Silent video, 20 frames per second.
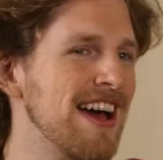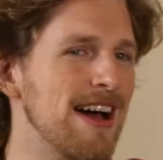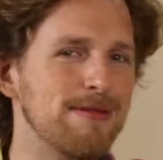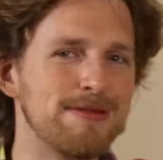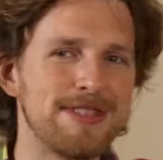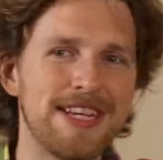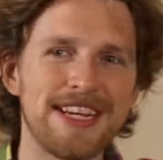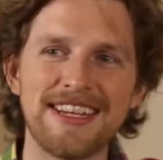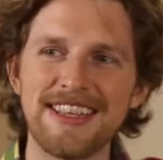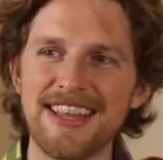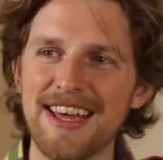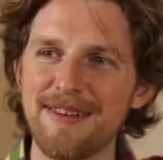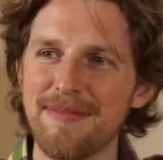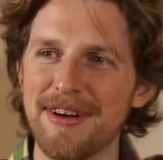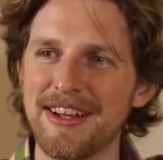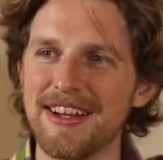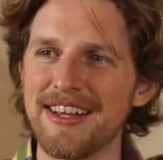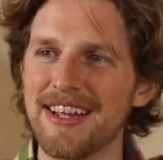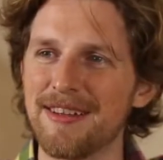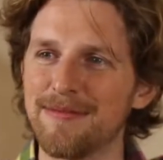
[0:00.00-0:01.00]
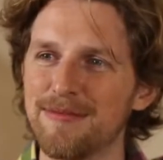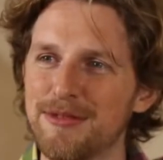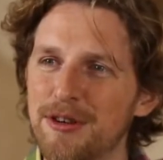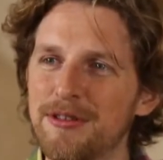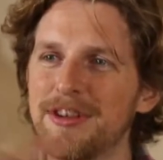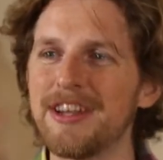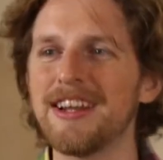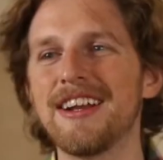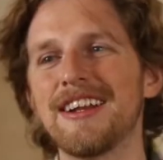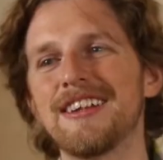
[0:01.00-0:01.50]
I'm taking that money and I'm
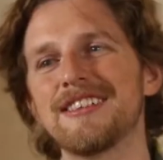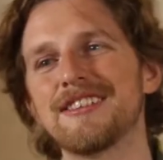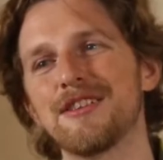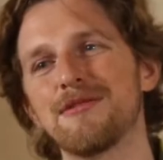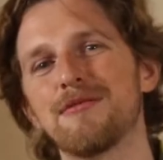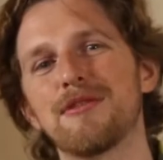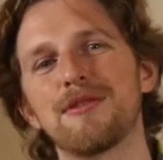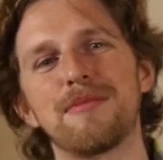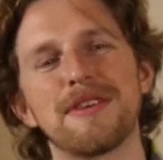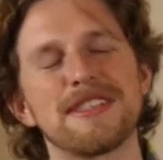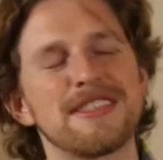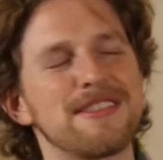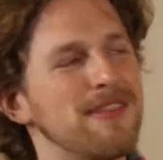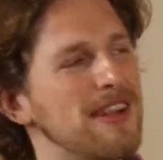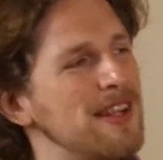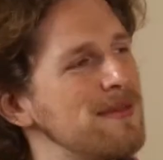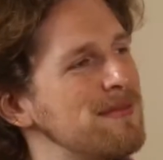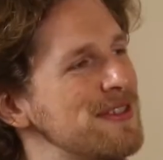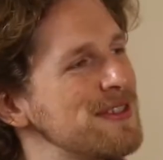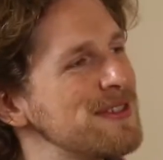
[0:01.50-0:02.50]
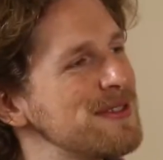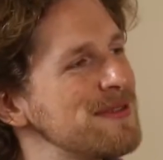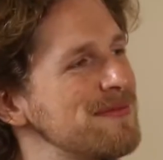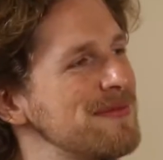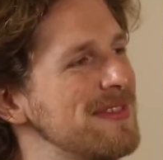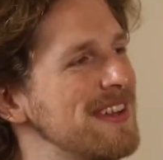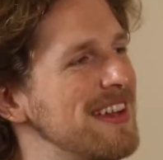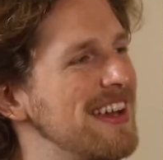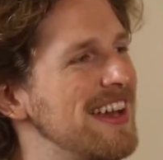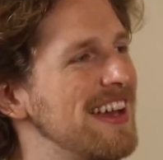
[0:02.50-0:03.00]
donating it to the WordPress developers.
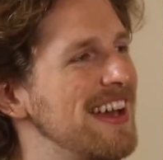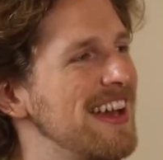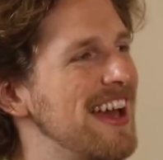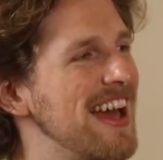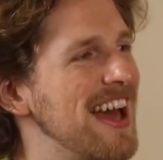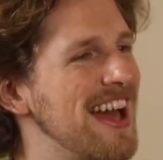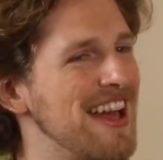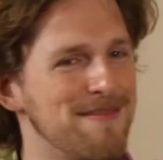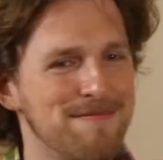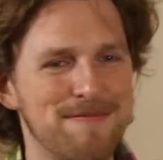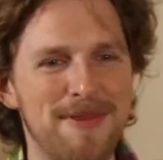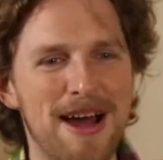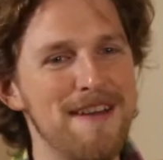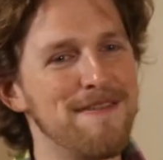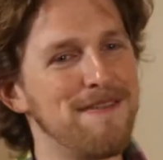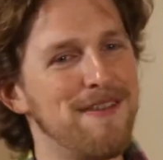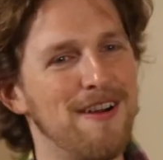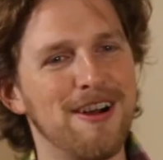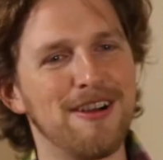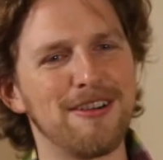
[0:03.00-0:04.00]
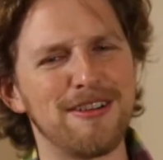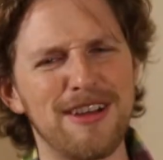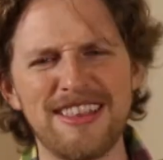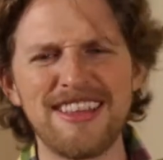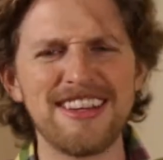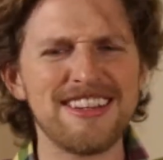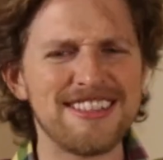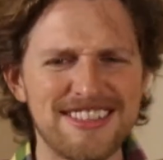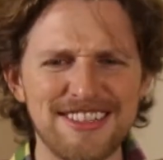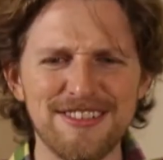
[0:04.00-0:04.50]
And by far, I
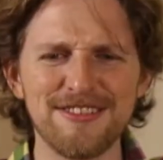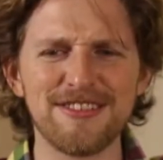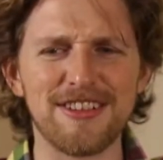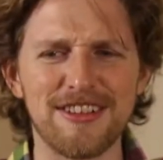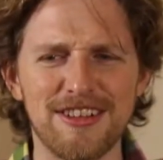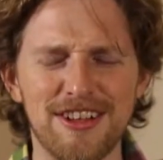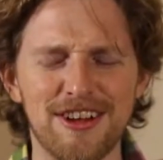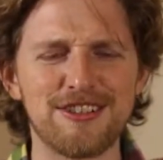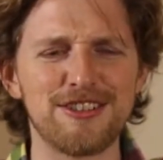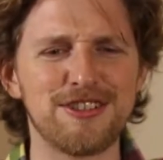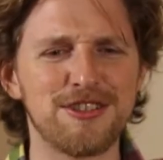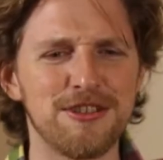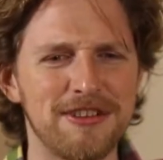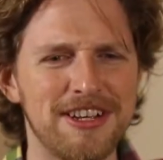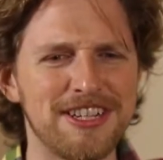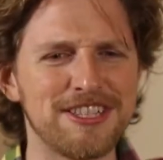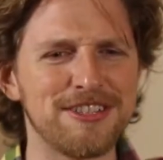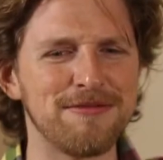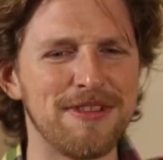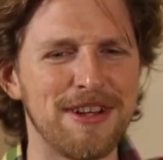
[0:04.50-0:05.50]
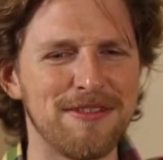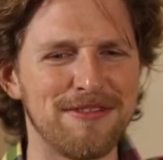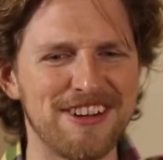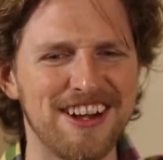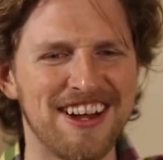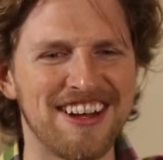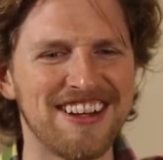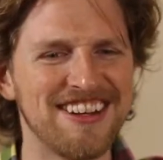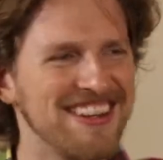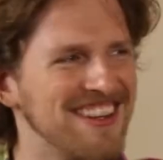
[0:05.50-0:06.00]
think it's still the largest donation we ever
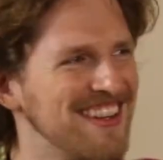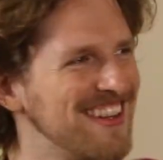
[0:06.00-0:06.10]
got.